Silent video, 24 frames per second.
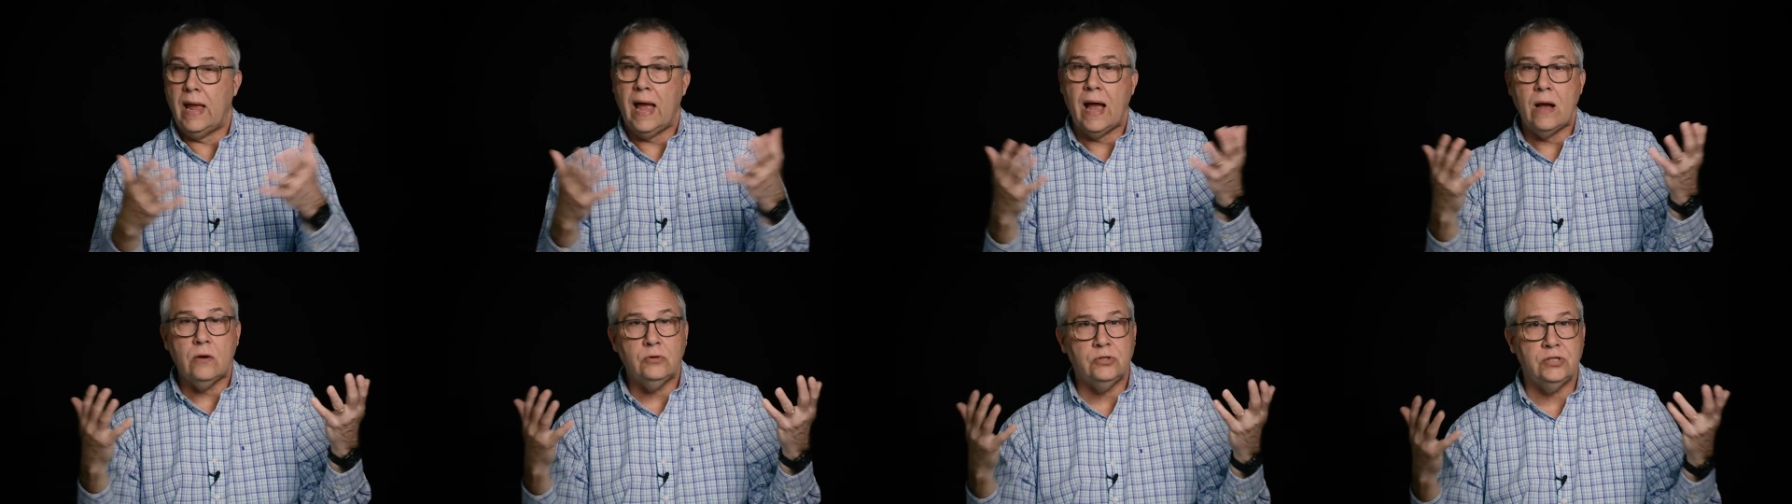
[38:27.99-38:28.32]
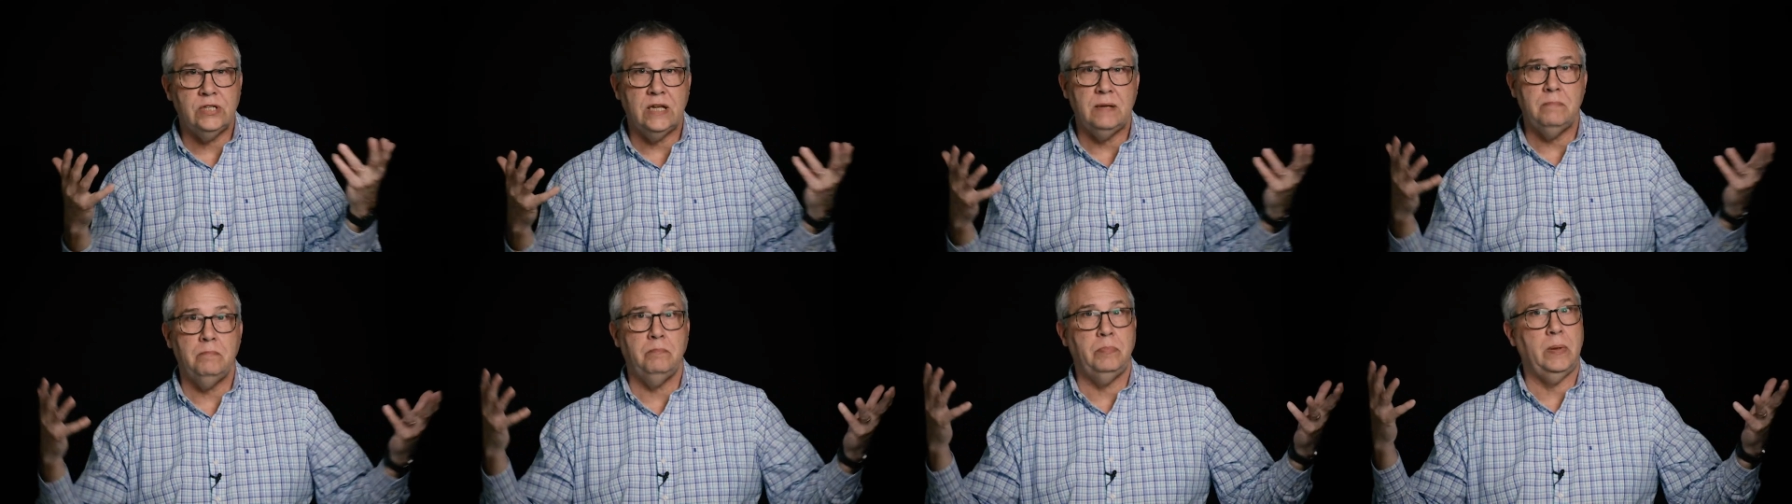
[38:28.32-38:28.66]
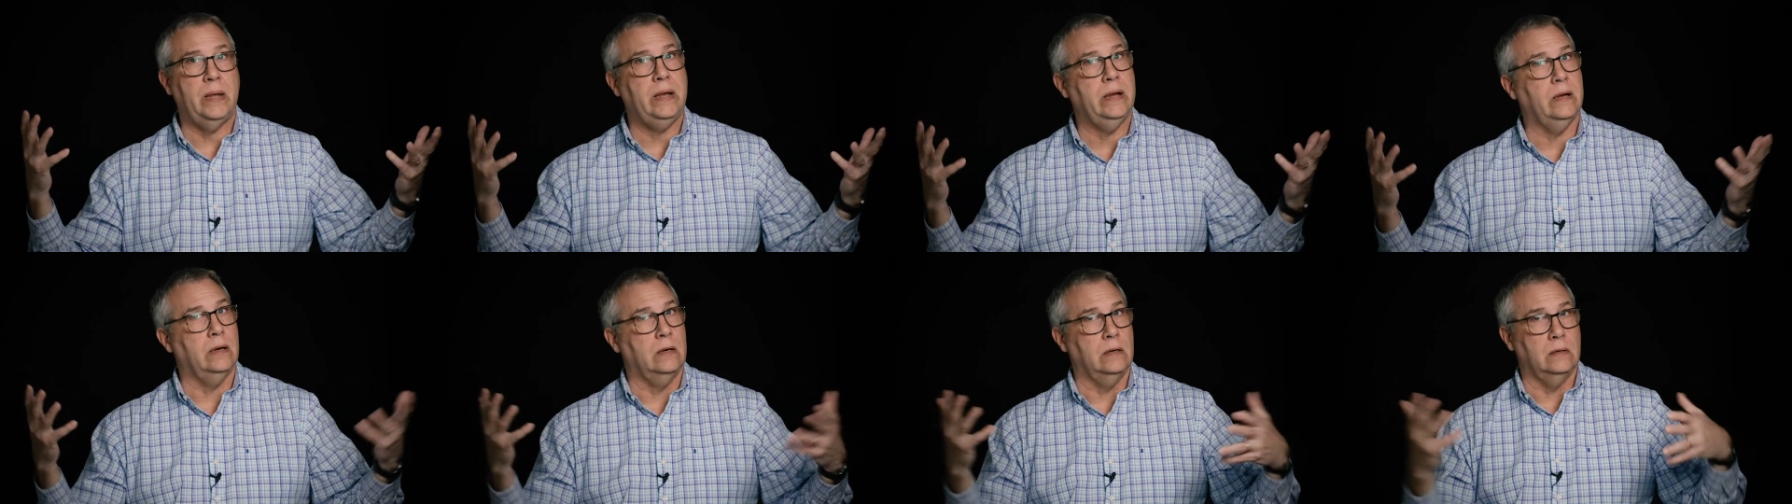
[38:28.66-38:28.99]
house seemed
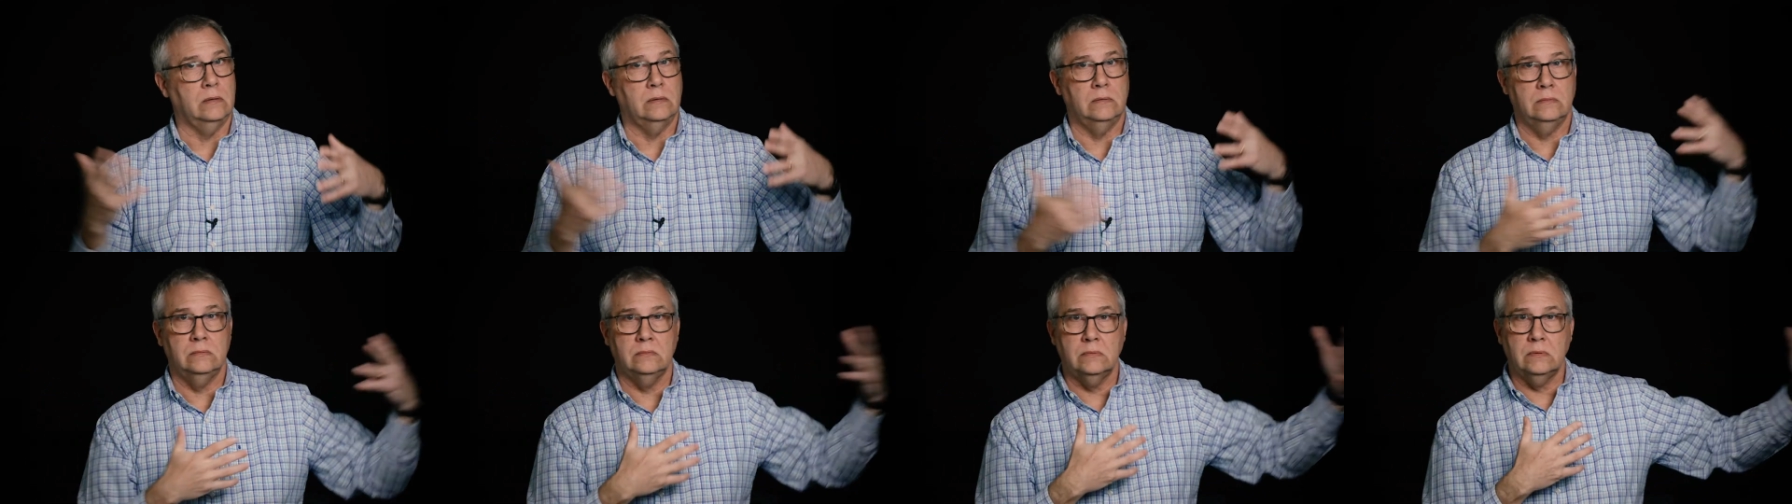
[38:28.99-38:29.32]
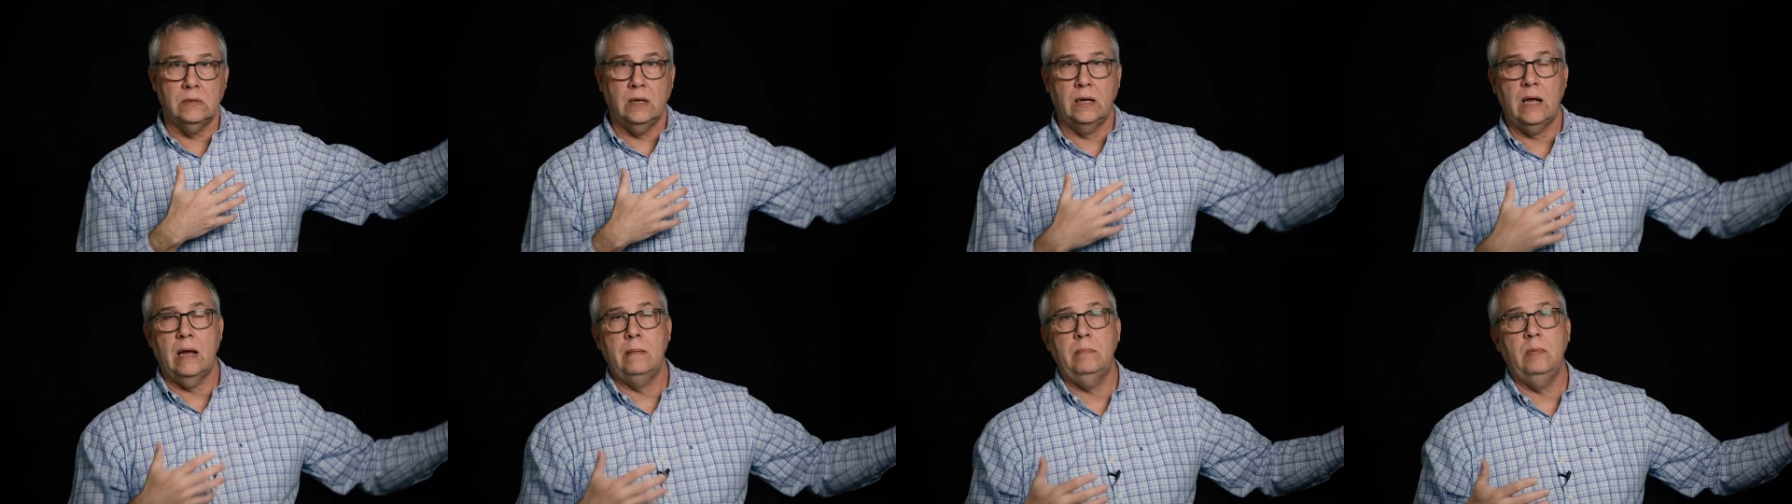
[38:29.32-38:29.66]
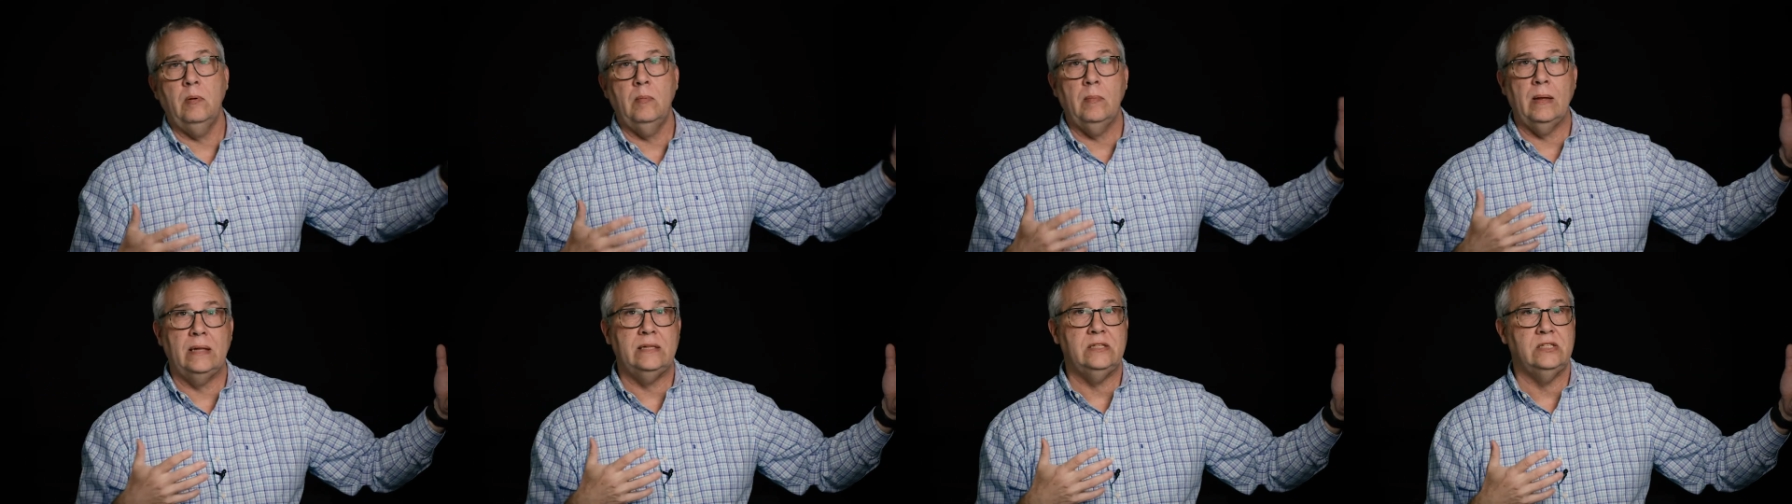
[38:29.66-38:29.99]
bigger a
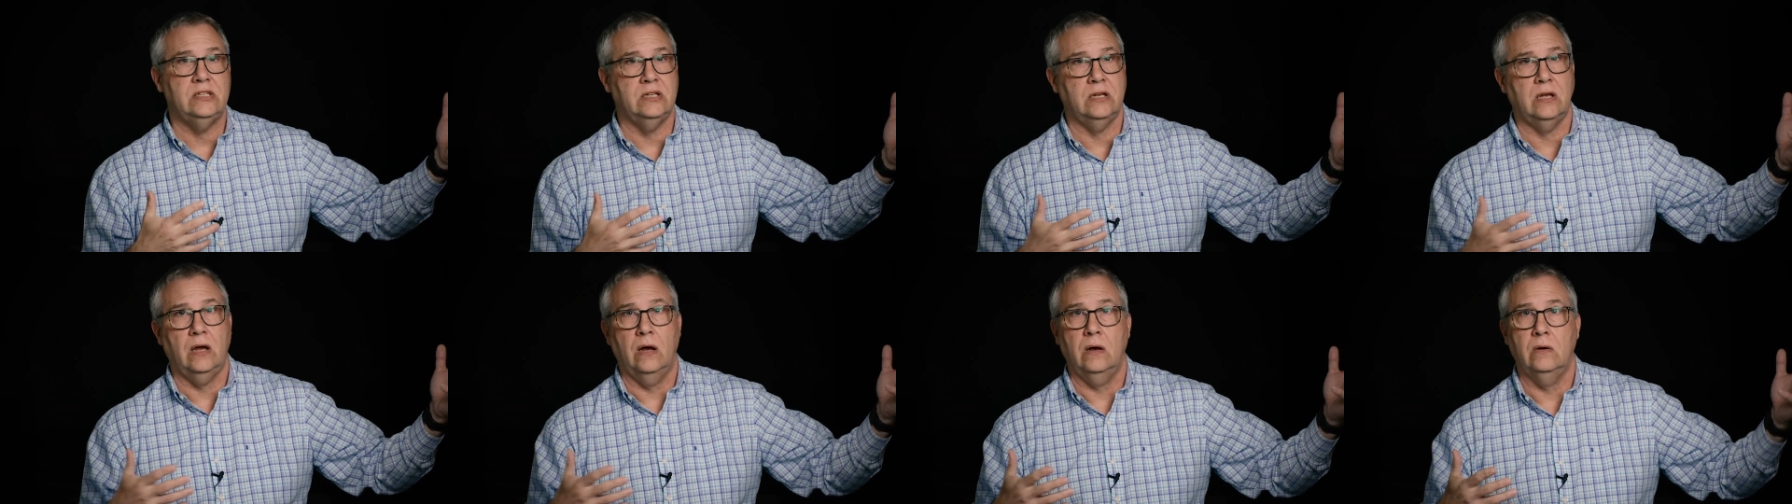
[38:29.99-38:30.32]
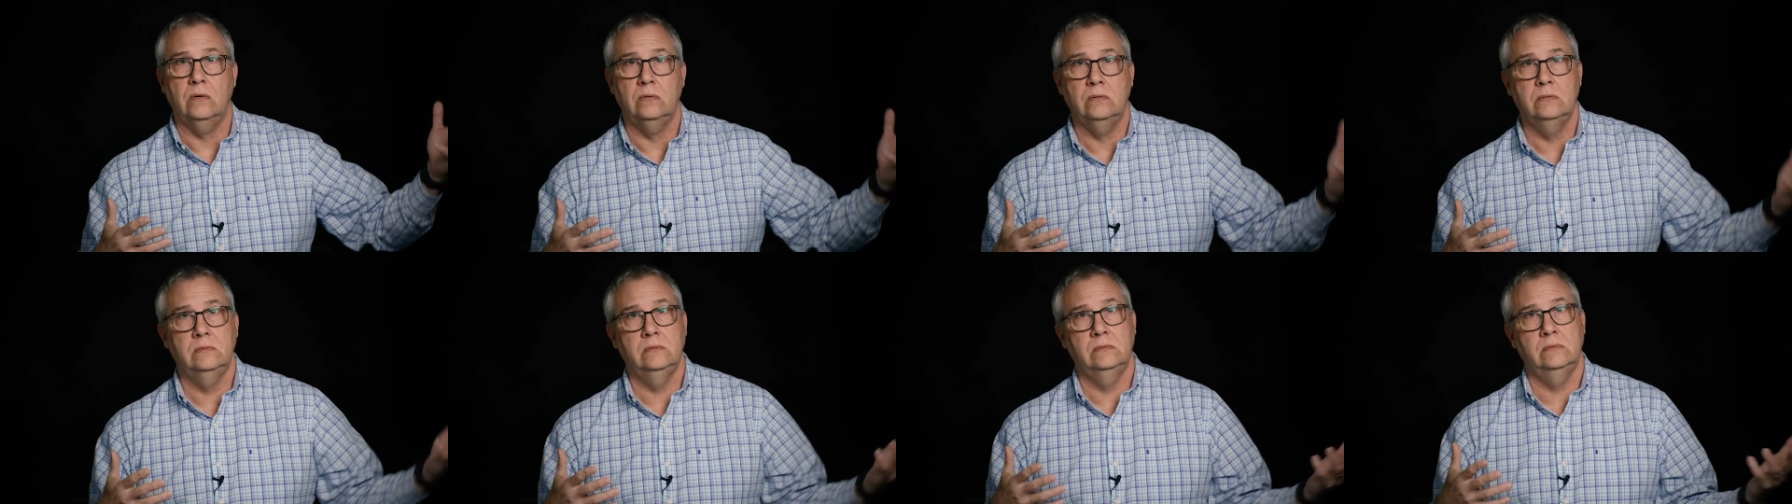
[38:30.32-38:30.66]
couple months ago.